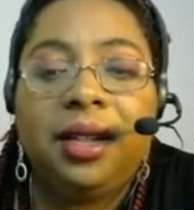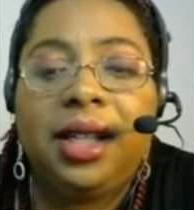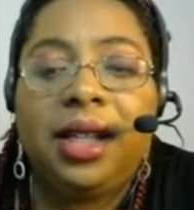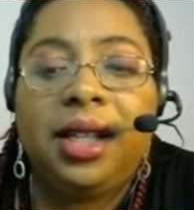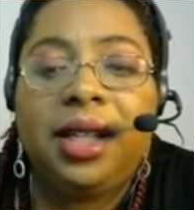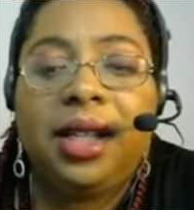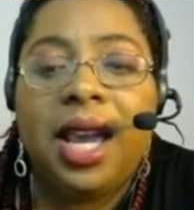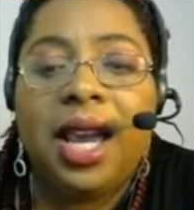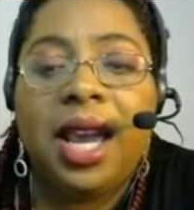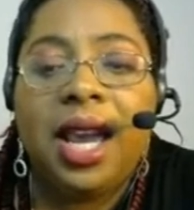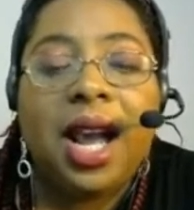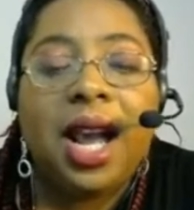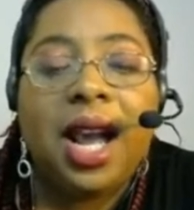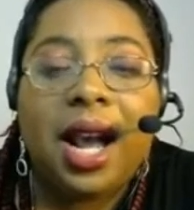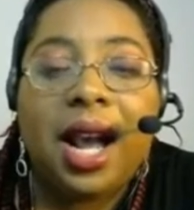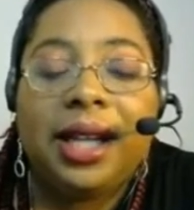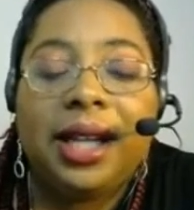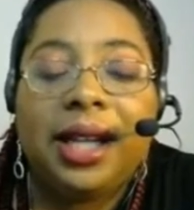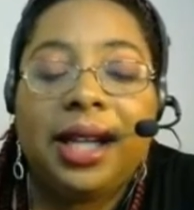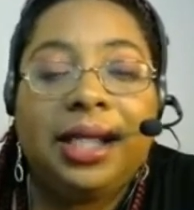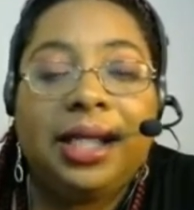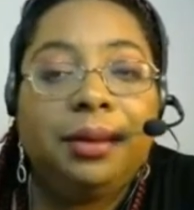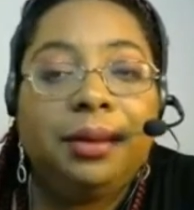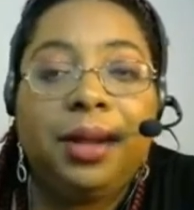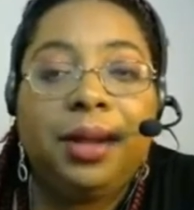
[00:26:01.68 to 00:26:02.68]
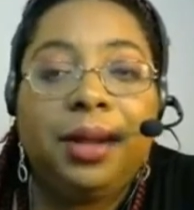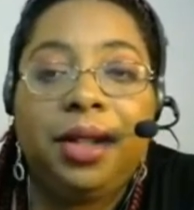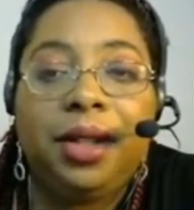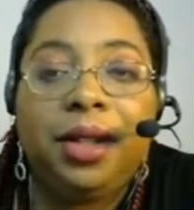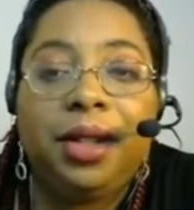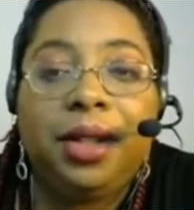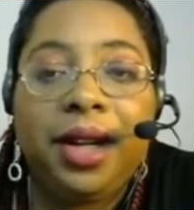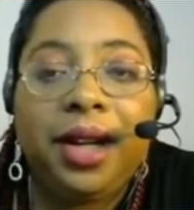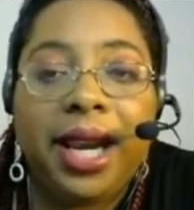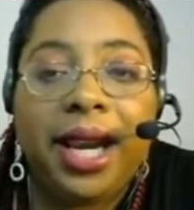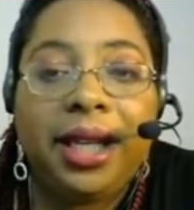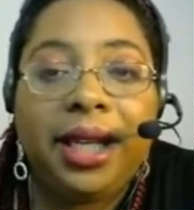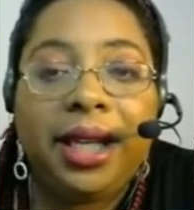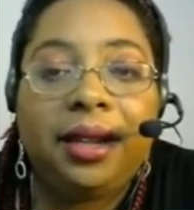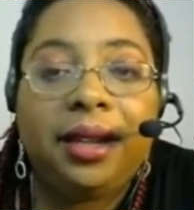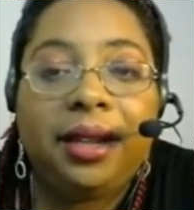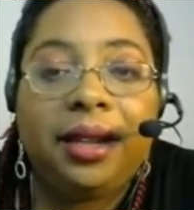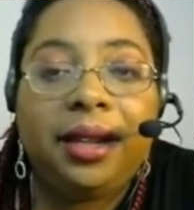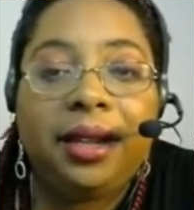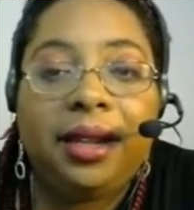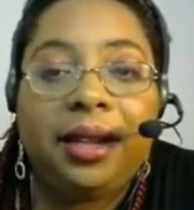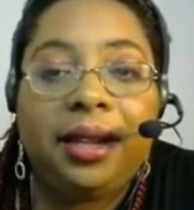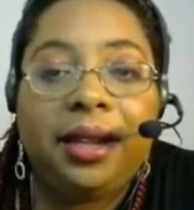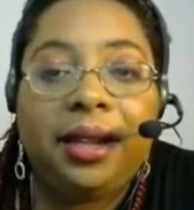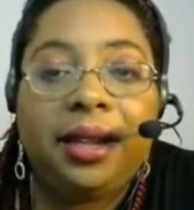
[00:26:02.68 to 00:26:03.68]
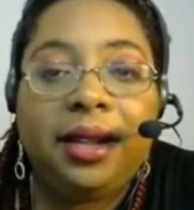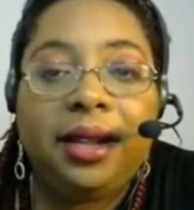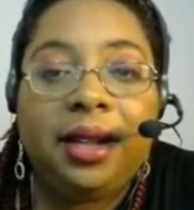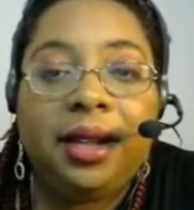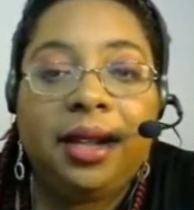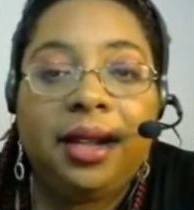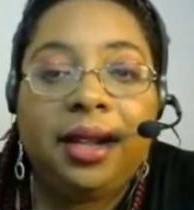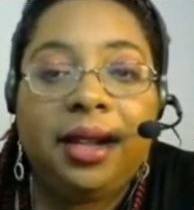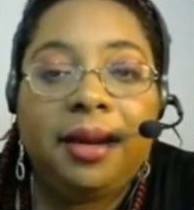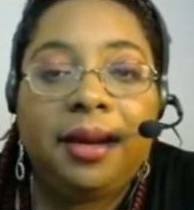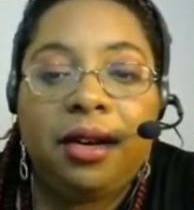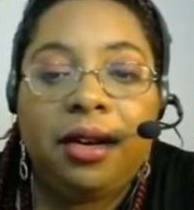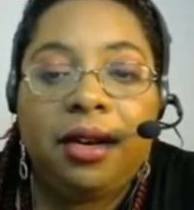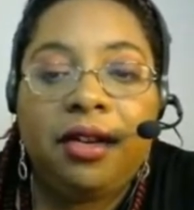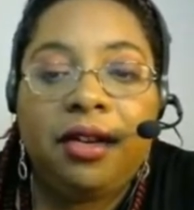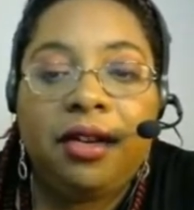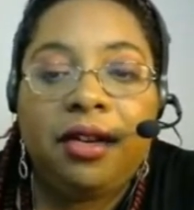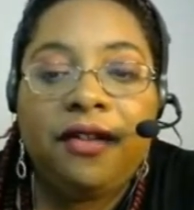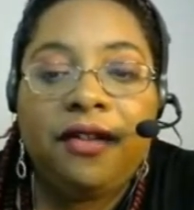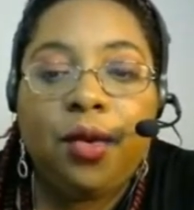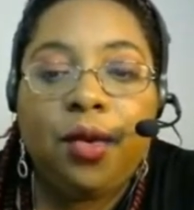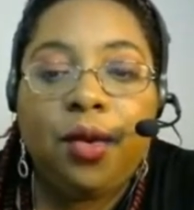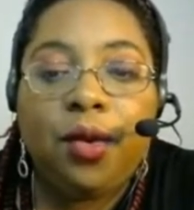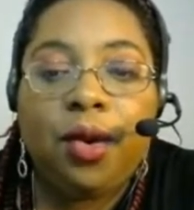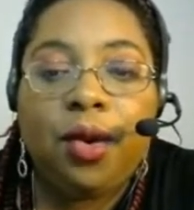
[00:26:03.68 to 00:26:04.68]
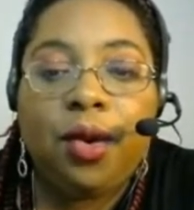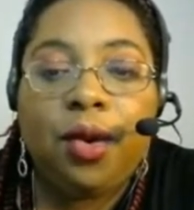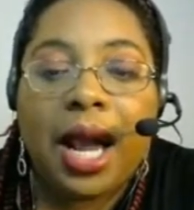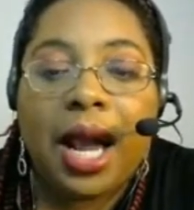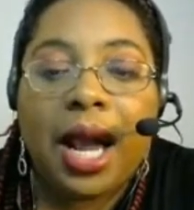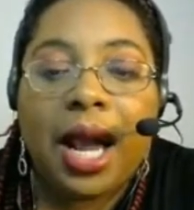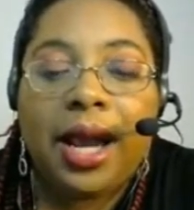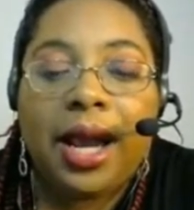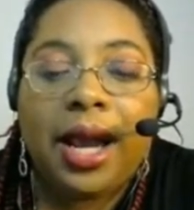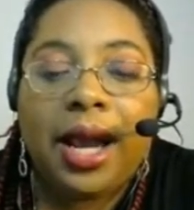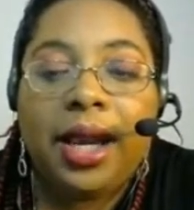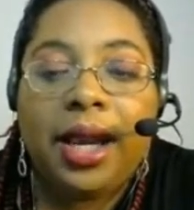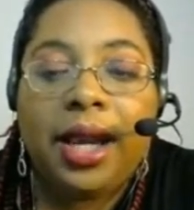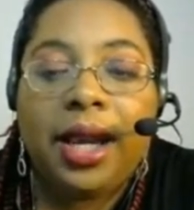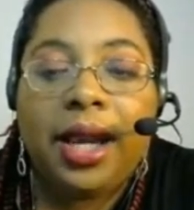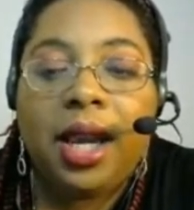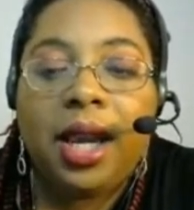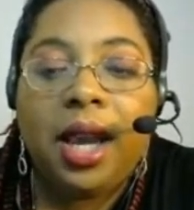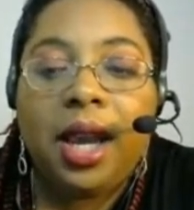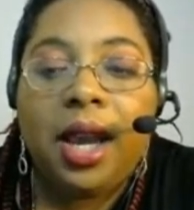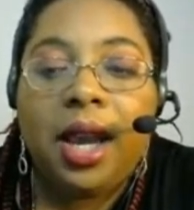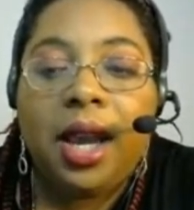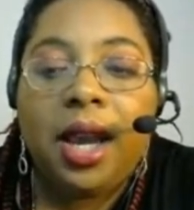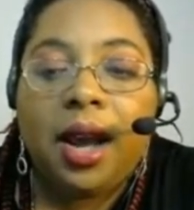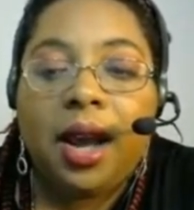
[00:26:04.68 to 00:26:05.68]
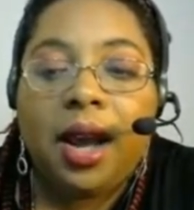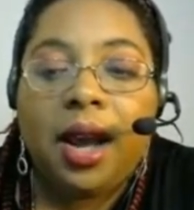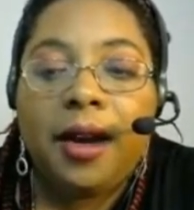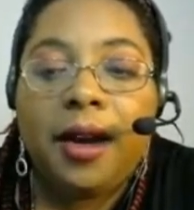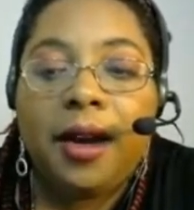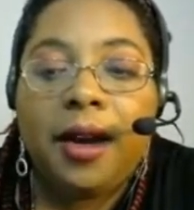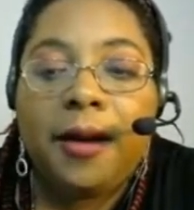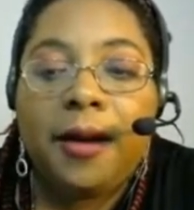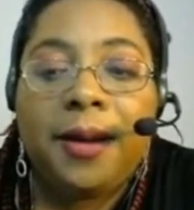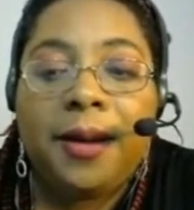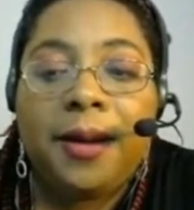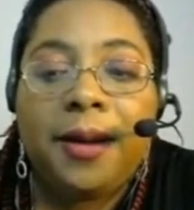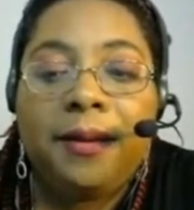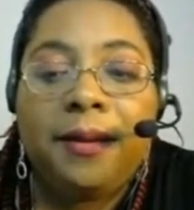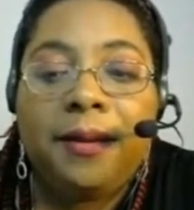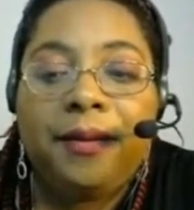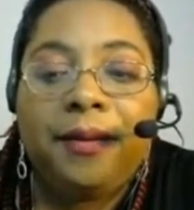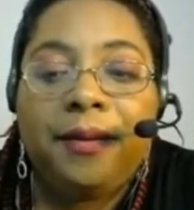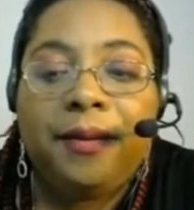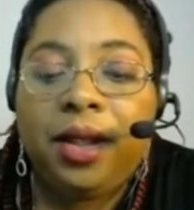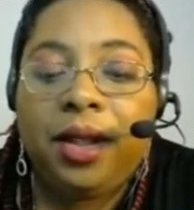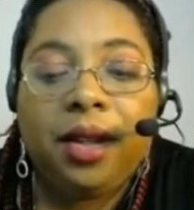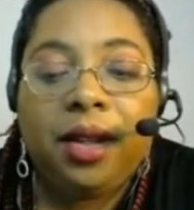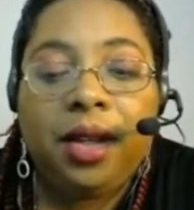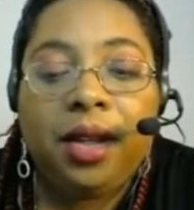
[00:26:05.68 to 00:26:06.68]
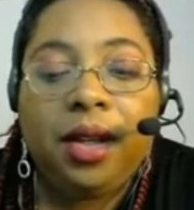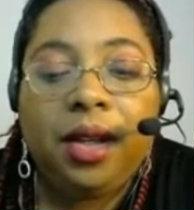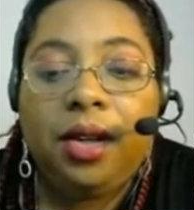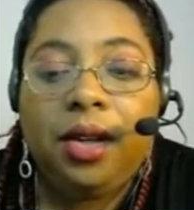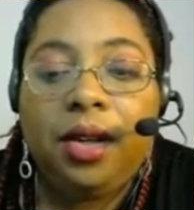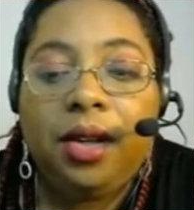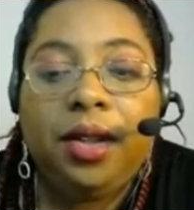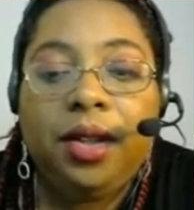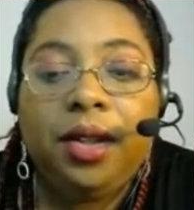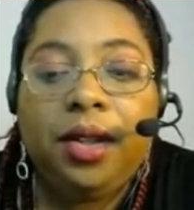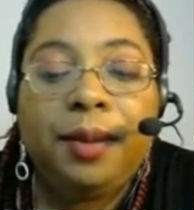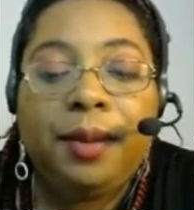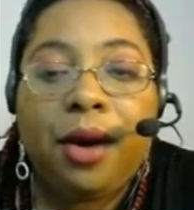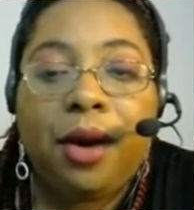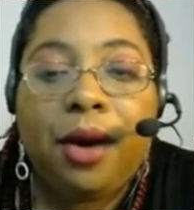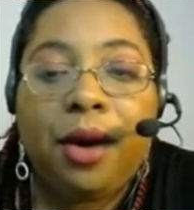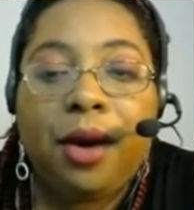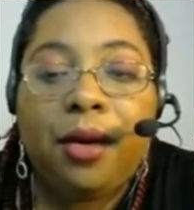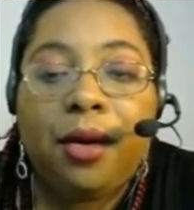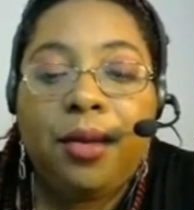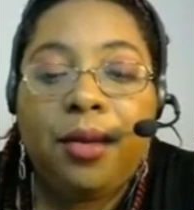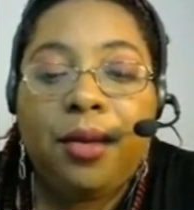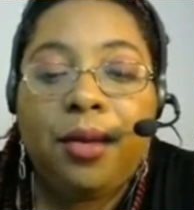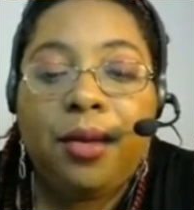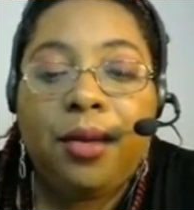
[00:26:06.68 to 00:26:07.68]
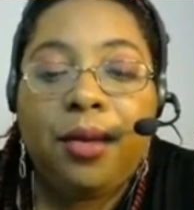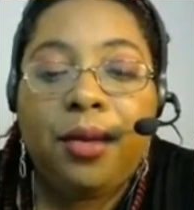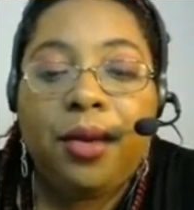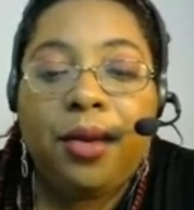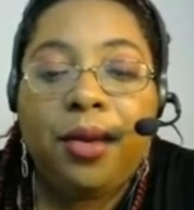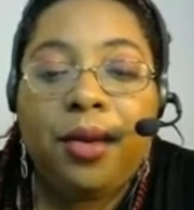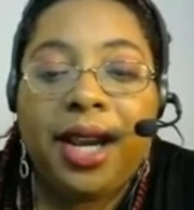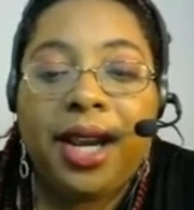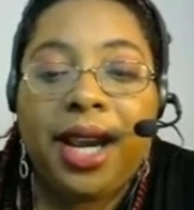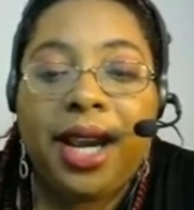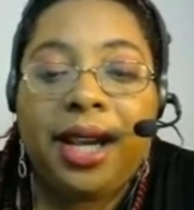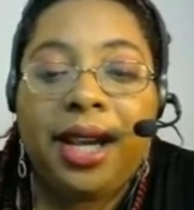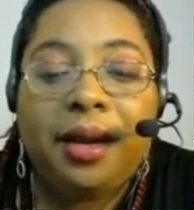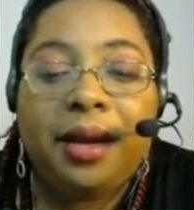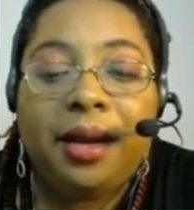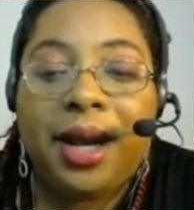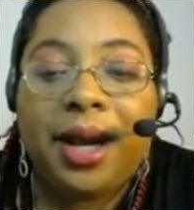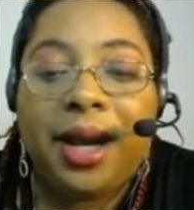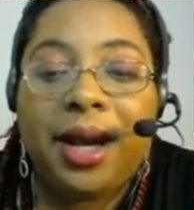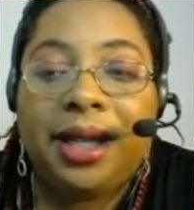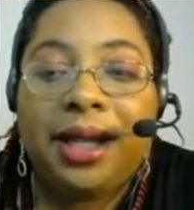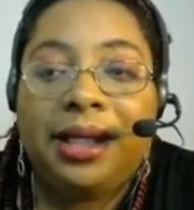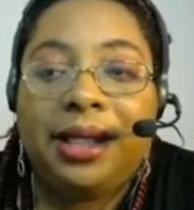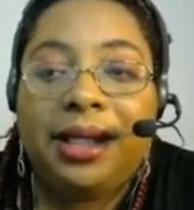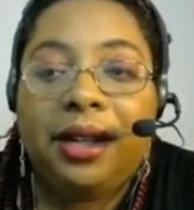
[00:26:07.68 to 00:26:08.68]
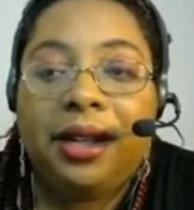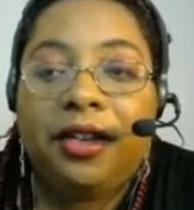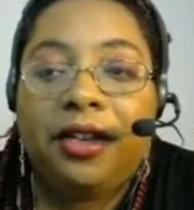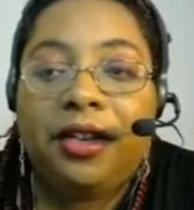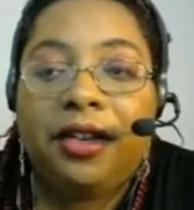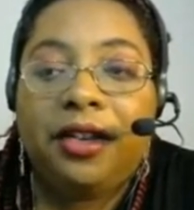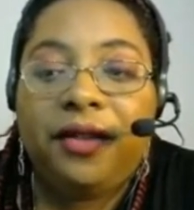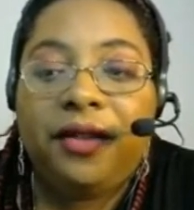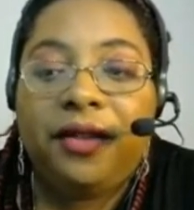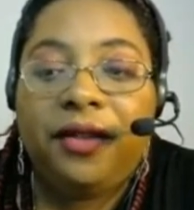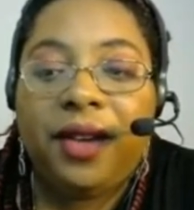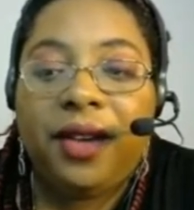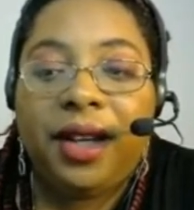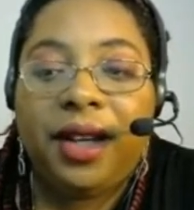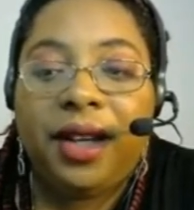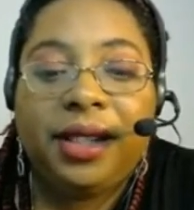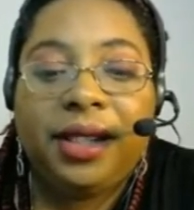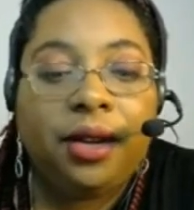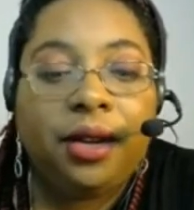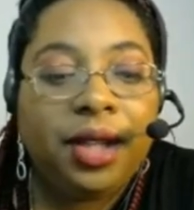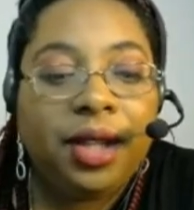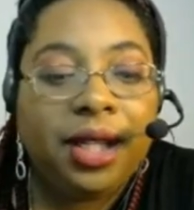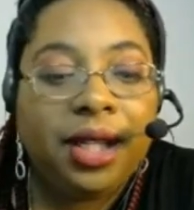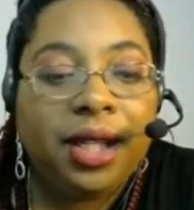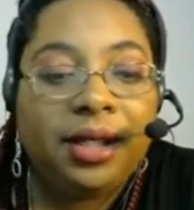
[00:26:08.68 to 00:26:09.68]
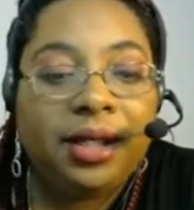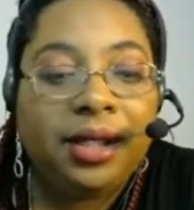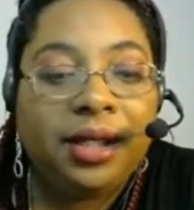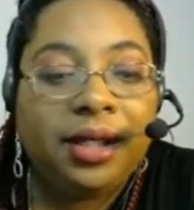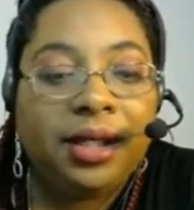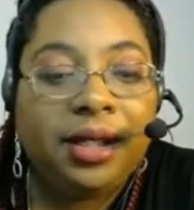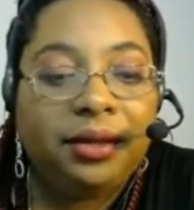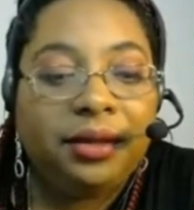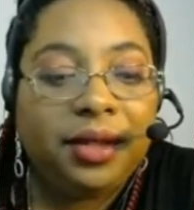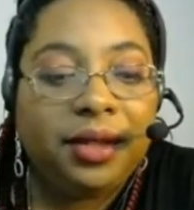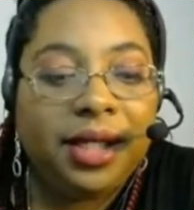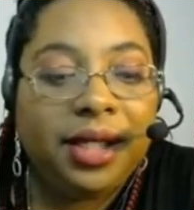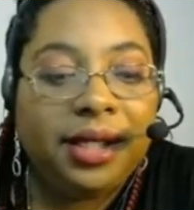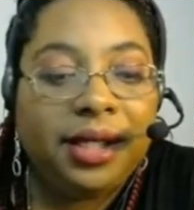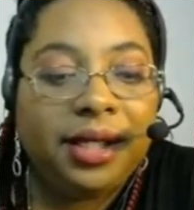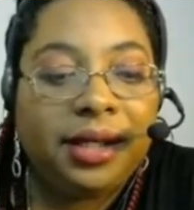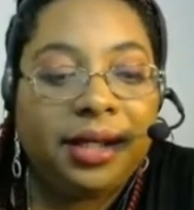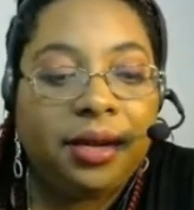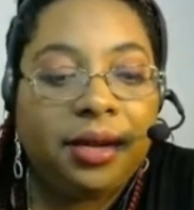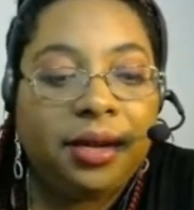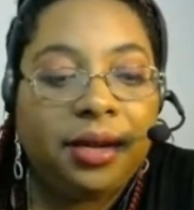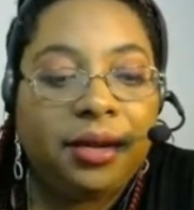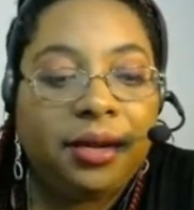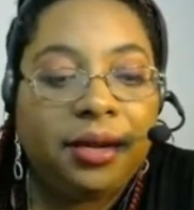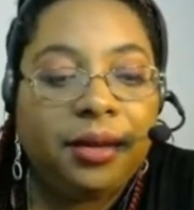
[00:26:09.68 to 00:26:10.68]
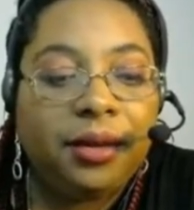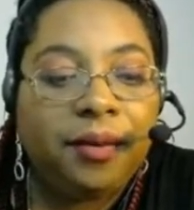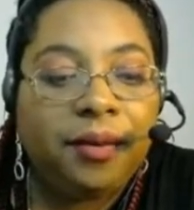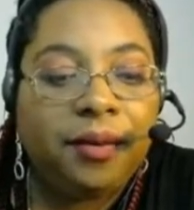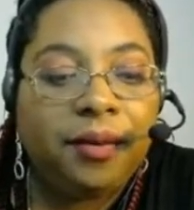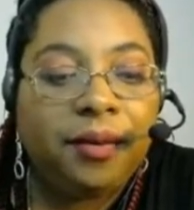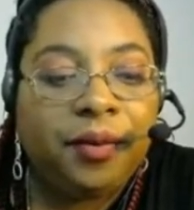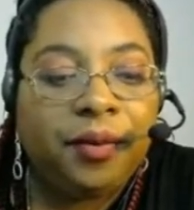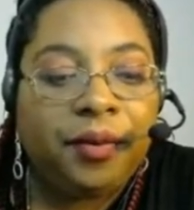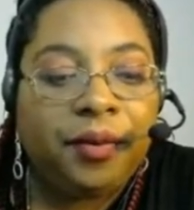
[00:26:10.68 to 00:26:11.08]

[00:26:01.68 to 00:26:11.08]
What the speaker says: looked, I simply created them myself, or I um, use PowerPoint to create them myself. And so this is the result.